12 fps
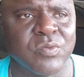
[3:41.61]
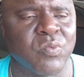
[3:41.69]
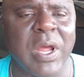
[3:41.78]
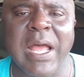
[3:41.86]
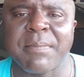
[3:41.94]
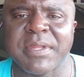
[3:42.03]

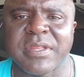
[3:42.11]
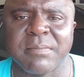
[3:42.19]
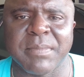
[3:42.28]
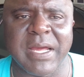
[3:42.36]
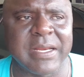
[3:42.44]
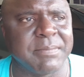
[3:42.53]
robbing
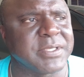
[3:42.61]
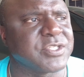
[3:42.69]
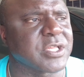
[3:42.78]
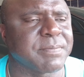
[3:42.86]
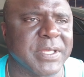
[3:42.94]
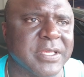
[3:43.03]
somebody
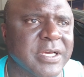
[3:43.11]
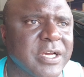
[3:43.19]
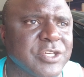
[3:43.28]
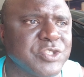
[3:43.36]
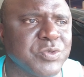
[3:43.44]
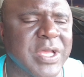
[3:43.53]
just
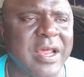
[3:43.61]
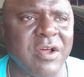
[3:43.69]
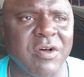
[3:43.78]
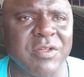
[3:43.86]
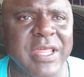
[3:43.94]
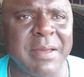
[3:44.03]
because you got
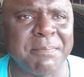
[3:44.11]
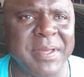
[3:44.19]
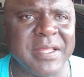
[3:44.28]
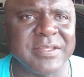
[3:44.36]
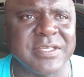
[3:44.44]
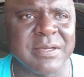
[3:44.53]
all that
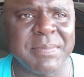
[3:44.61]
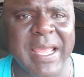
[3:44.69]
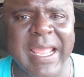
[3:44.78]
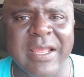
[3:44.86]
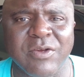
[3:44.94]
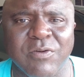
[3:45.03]
pent up
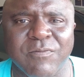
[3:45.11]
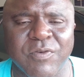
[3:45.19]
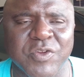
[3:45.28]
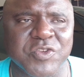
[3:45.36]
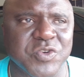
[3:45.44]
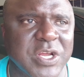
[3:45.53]
anger and
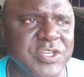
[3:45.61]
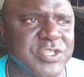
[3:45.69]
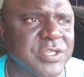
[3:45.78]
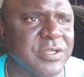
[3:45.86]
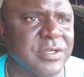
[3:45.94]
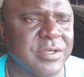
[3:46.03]

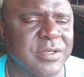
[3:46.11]
frustration.